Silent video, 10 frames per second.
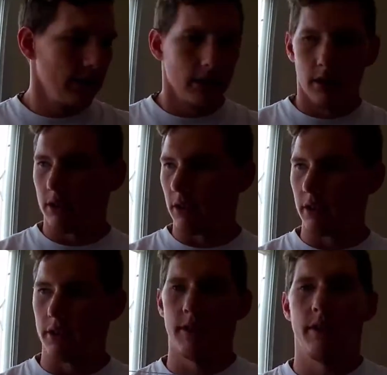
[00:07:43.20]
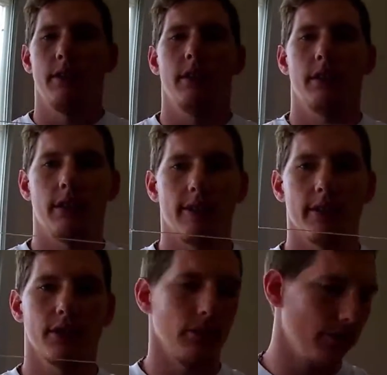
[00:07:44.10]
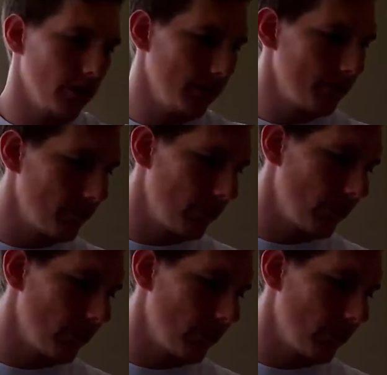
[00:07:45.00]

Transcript: So there it is so far. And